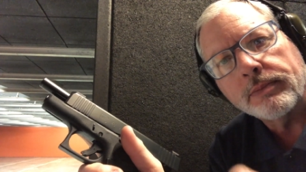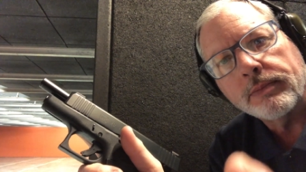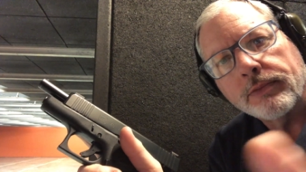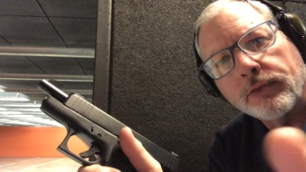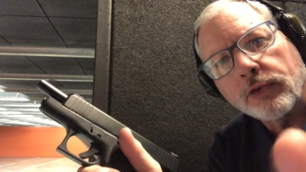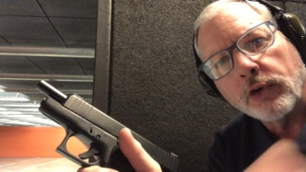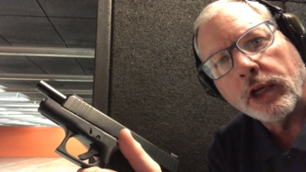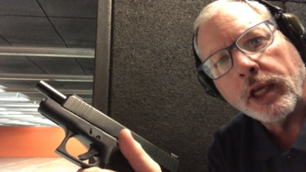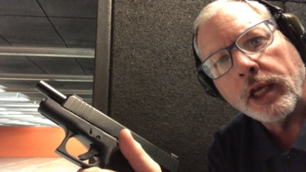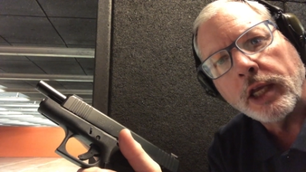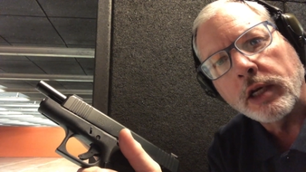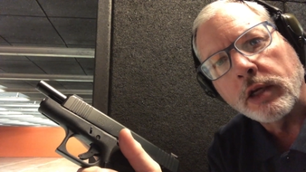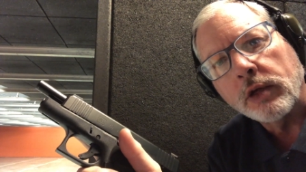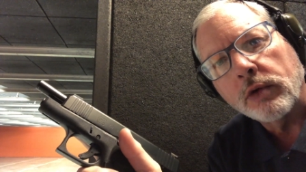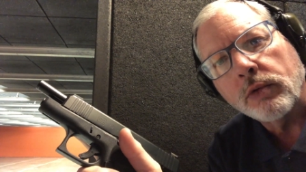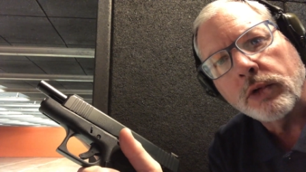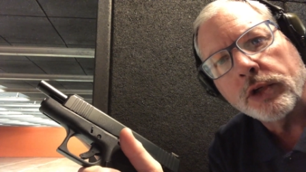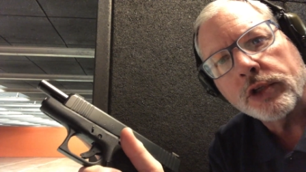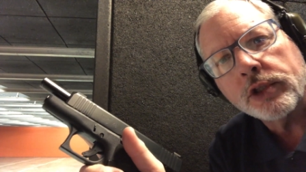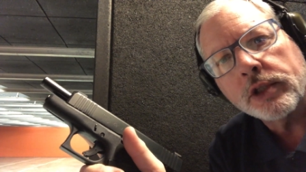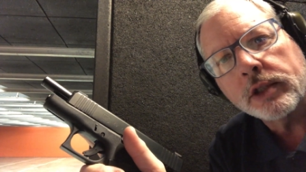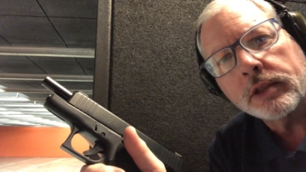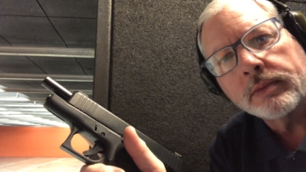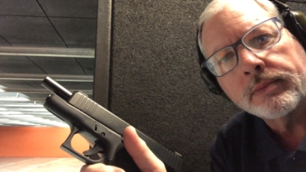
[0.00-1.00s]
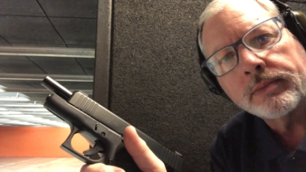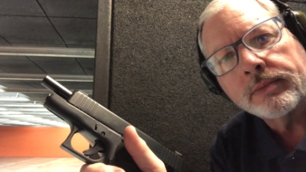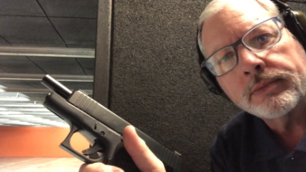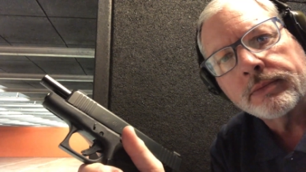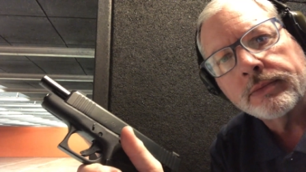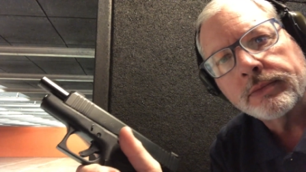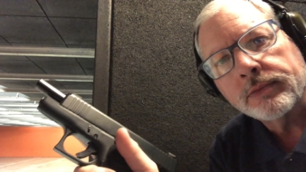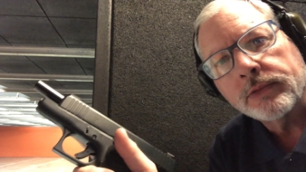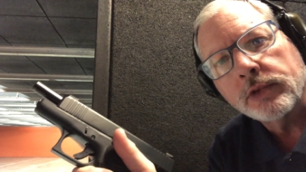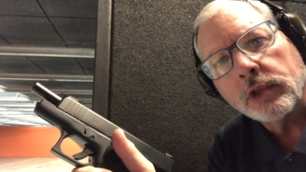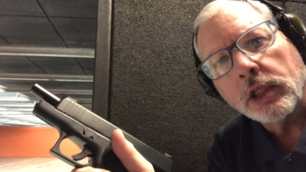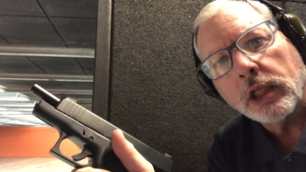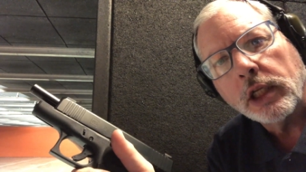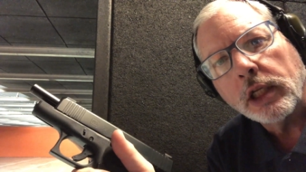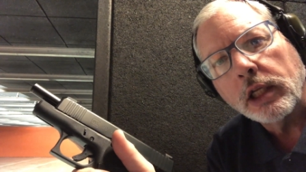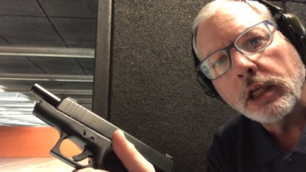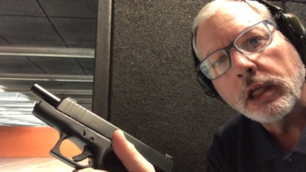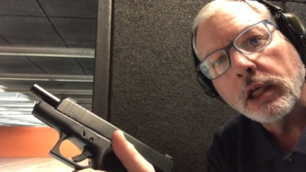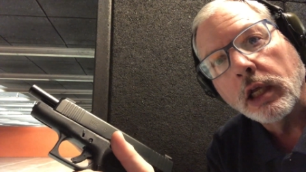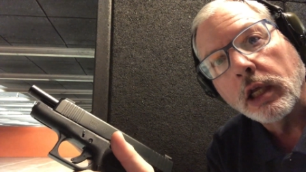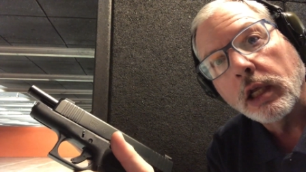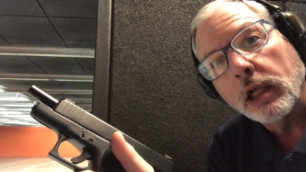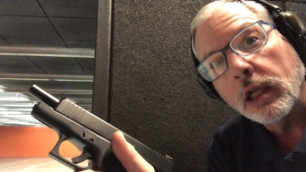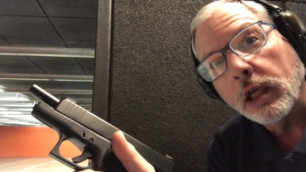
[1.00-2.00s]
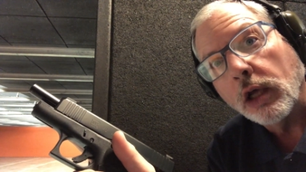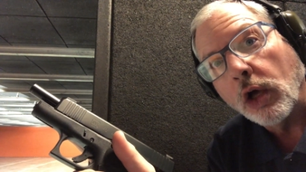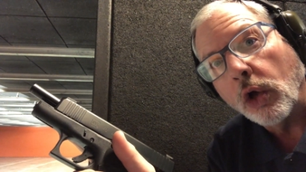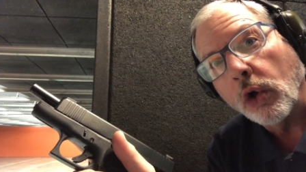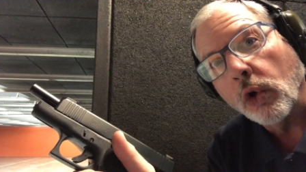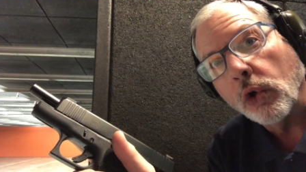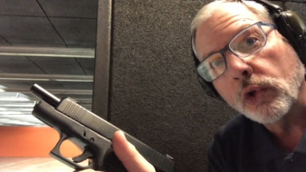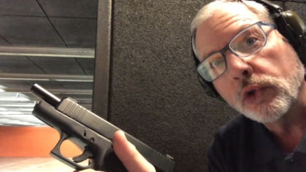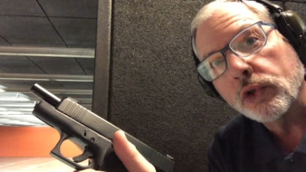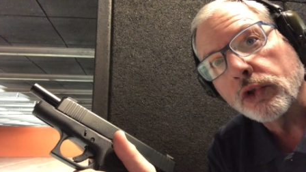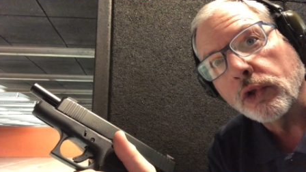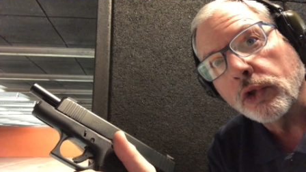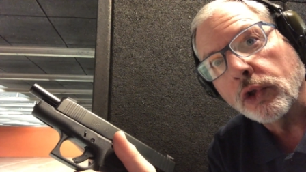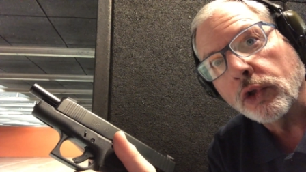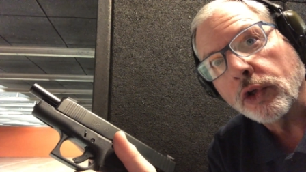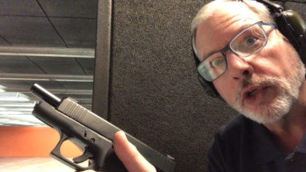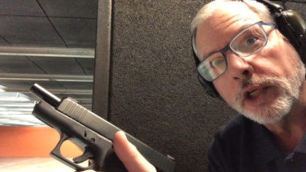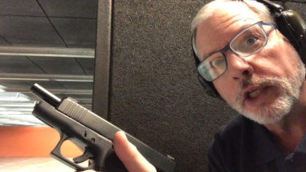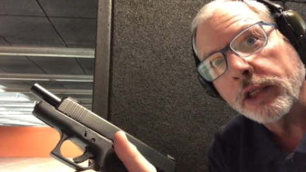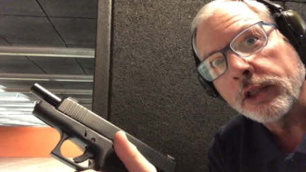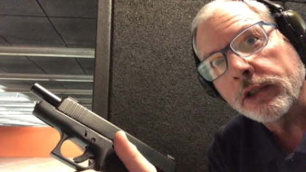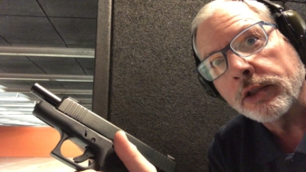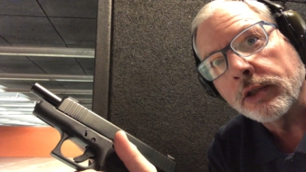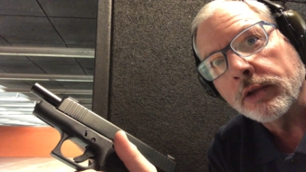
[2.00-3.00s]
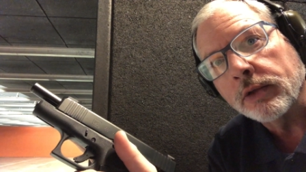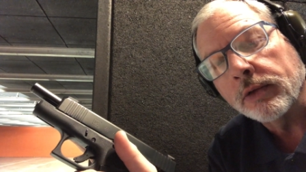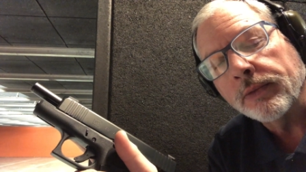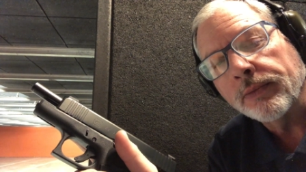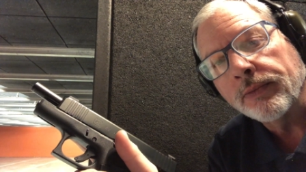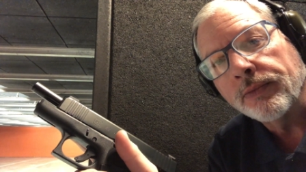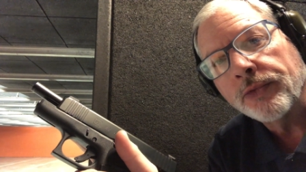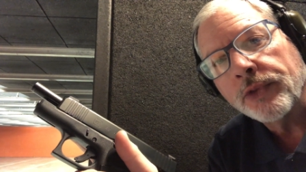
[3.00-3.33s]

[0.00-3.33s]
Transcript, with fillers: keep forgetting which hole to look into.